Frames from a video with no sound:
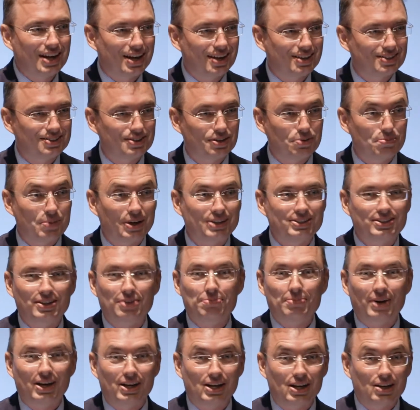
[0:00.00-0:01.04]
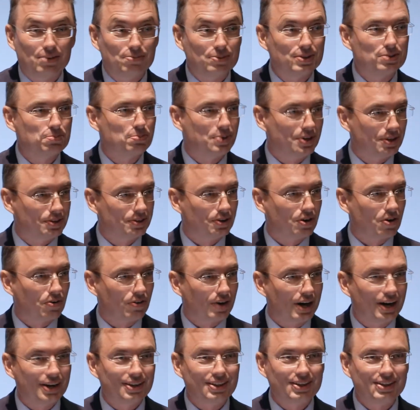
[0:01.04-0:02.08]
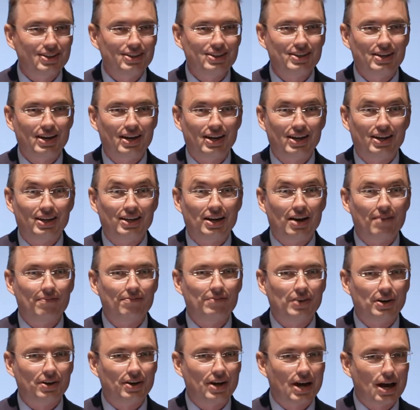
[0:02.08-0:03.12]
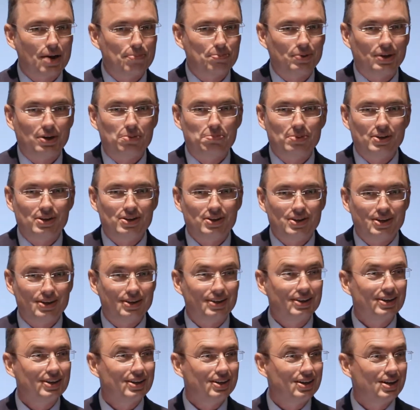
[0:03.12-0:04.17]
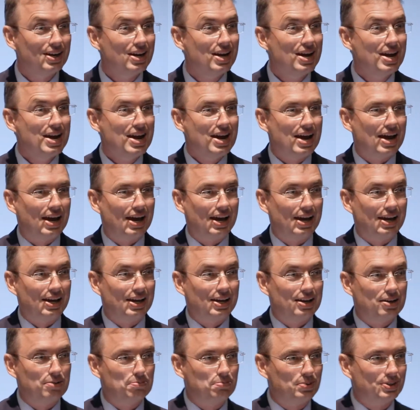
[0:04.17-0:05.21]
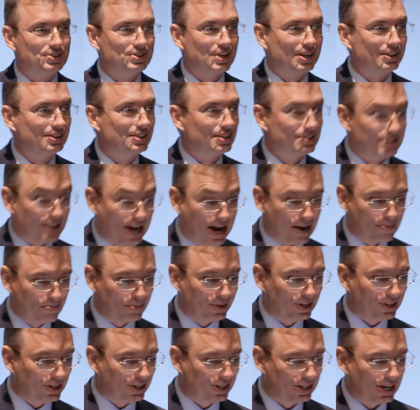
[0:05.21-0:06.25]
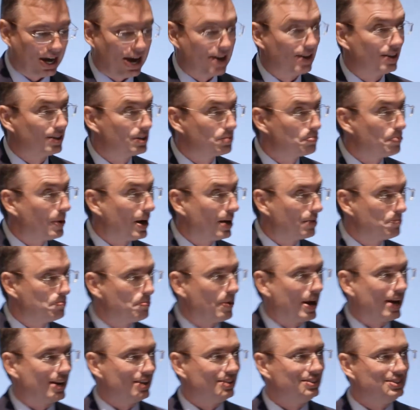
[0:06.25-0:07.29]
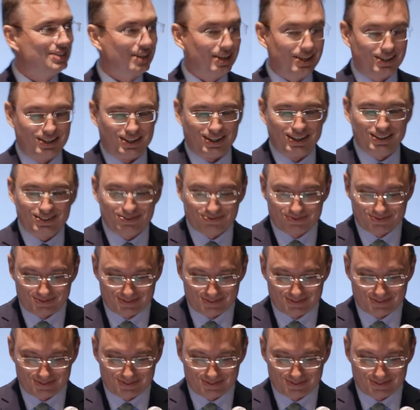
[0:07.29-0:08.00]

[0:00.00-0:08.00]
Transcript: As he mentioned, my name is Peter O'Reilly, and I'm very happy to be here and present the topic, how to spot bad data.